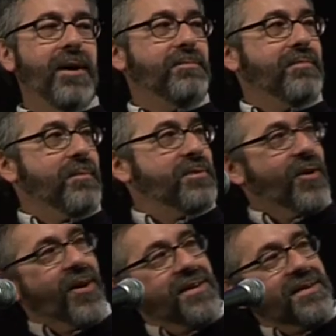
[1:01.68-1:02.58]
I'm, I'm
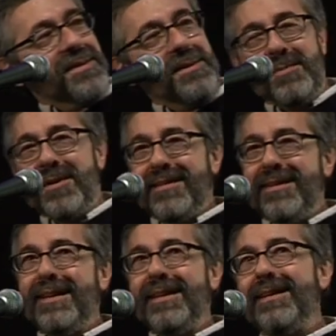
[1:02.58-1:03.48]
sorry, Disney, but
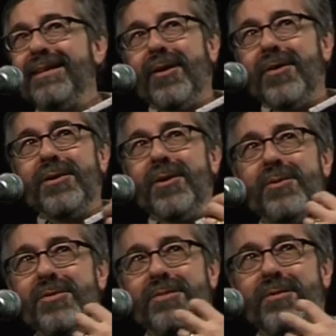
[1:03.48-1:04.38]
the all, you know
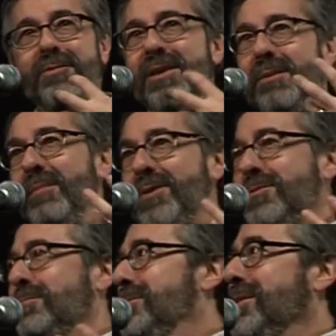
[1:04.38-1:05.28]
when you eat the
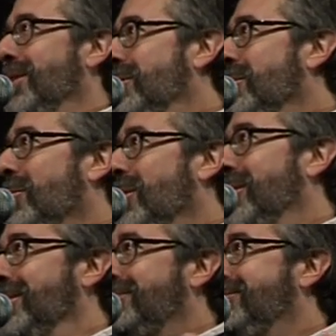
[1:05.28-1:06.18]
mushrooms in
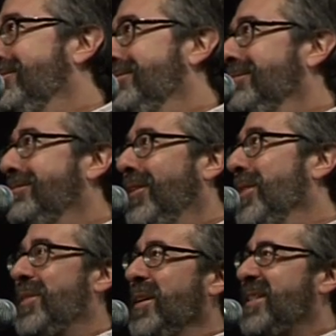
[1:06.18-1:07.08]
Underworld,
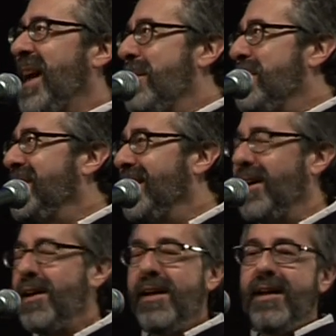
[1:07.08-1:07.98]
fun things happen.
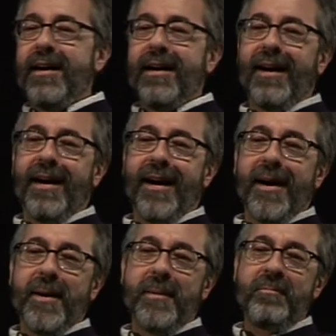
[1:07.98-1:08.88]
You know,
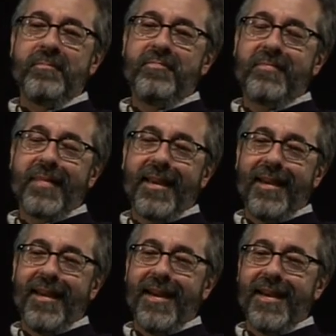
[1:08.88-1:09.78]
um,
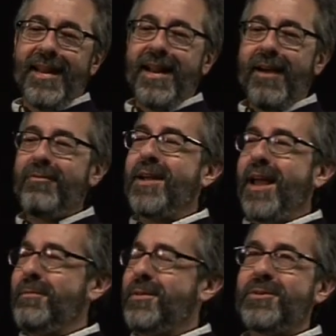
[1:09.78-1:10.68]
and at every
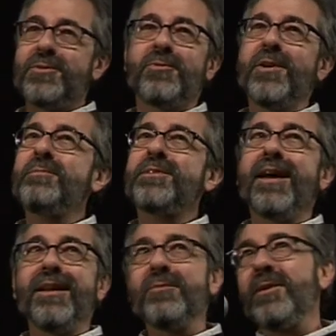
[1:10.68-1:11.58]
game, there's a dream
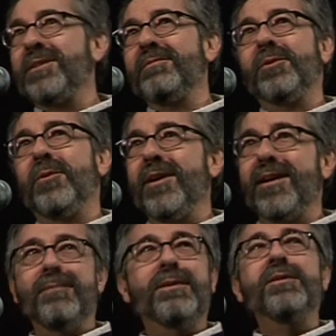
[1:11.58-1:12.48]
state in Wings of Glory, a
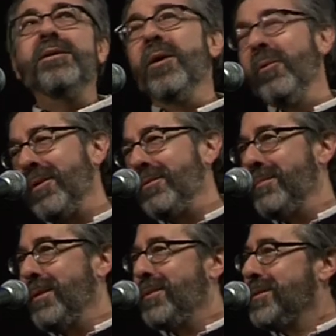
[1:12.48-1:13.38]
game that no one
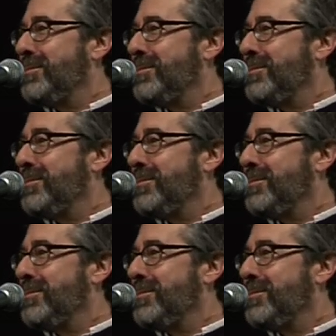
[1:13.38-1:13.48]
remembers.